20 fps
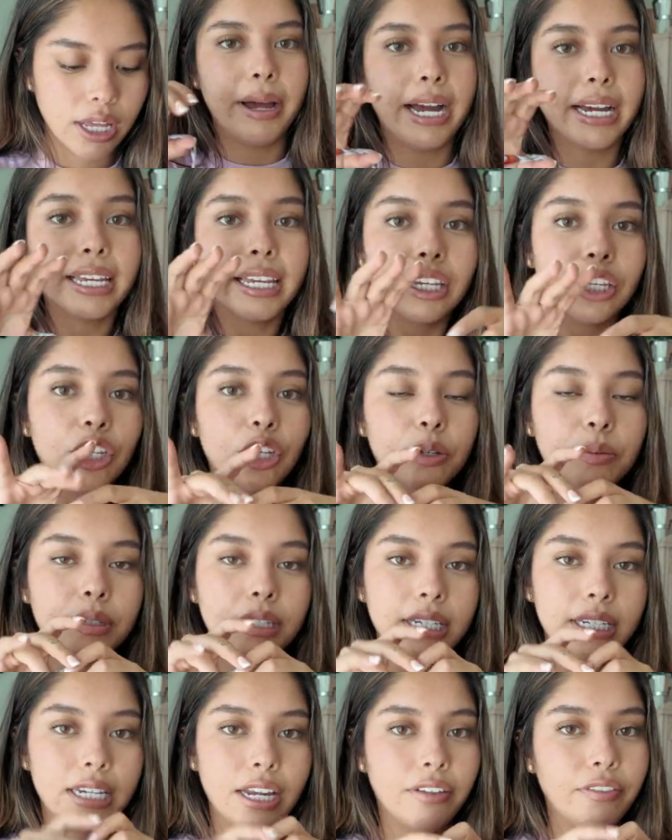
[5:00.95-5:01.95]
Packing cubes
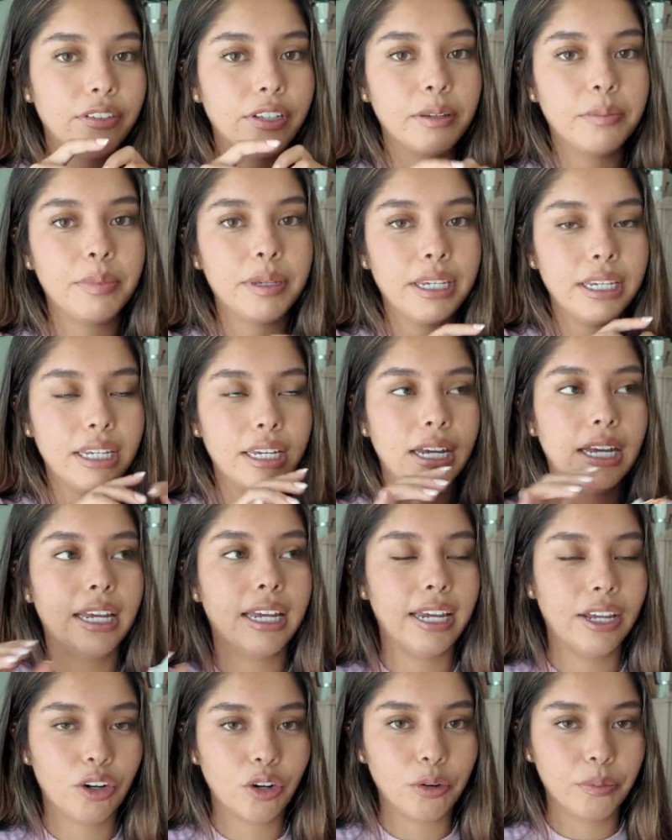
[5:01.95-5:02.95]
can definitely be a
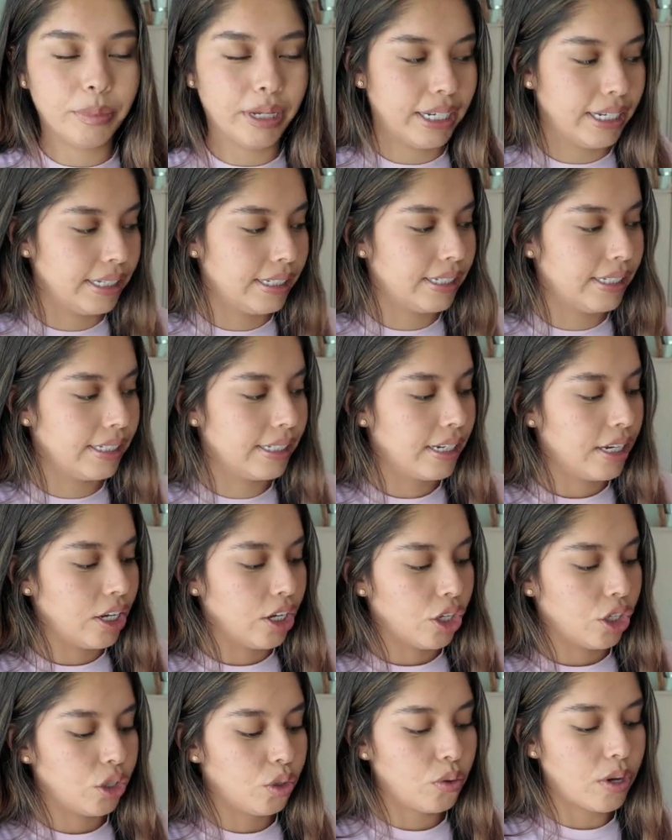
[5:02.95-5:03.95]
hit or miss.
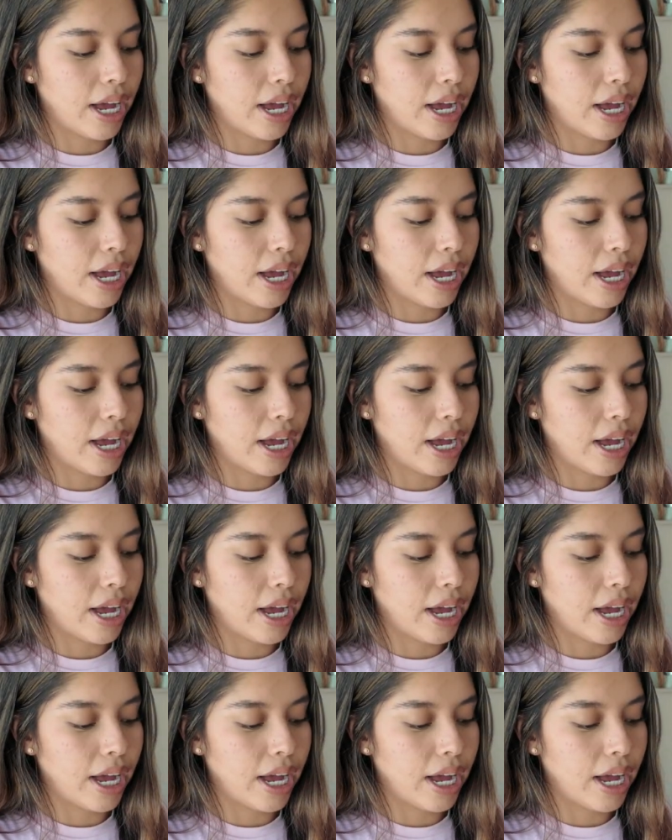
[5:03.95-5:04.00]
You